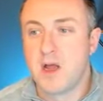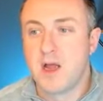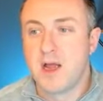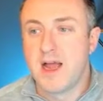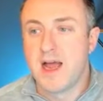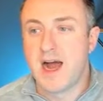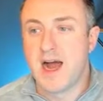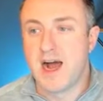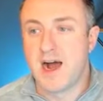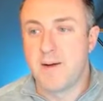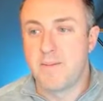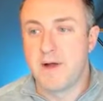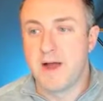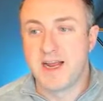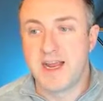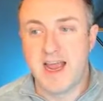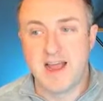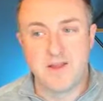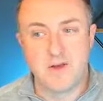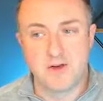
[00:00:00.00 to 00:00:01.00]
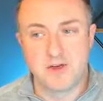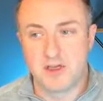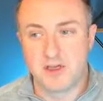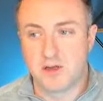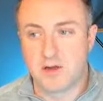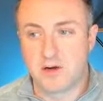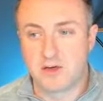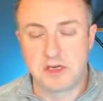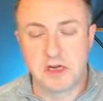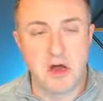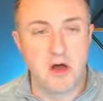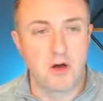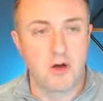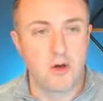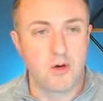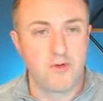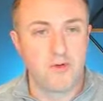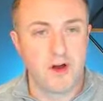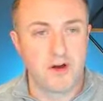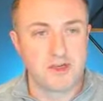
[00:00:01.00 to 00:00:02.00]
Again, there's a little toggle
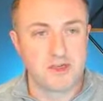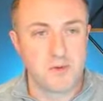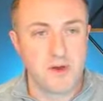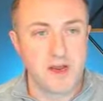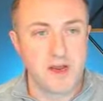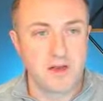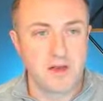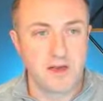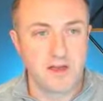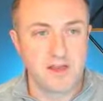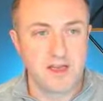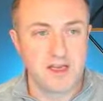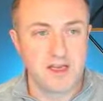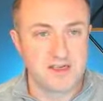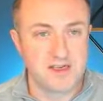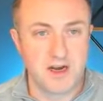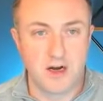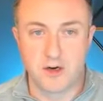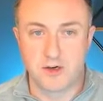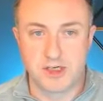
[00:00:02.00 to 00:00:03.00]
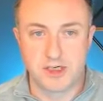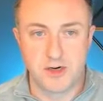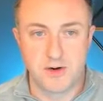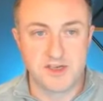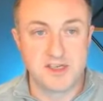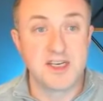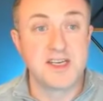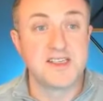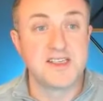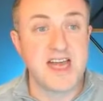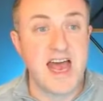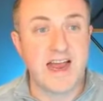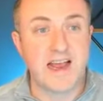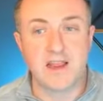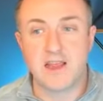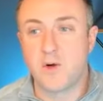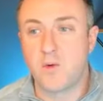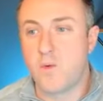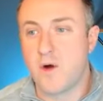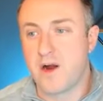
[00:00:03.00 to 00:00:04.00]
over here, so we can click this and it'll show us
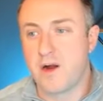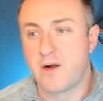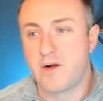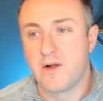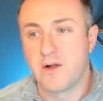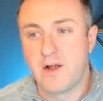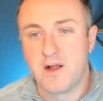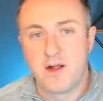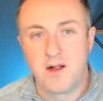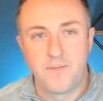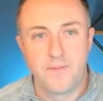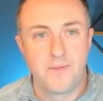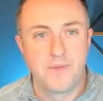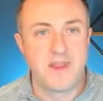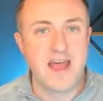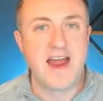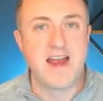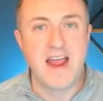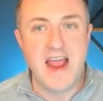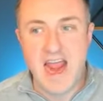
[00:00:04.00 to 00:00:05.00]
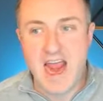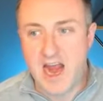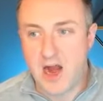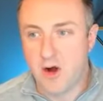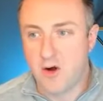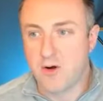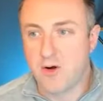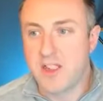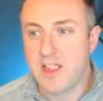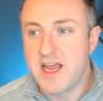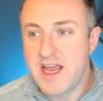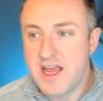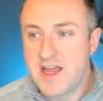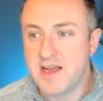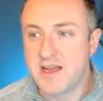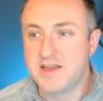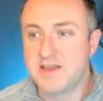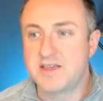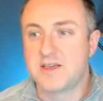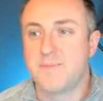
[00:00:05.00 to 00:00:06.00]
exactly where that error
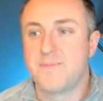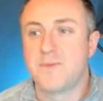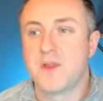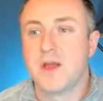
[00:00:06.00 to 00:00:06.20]
is.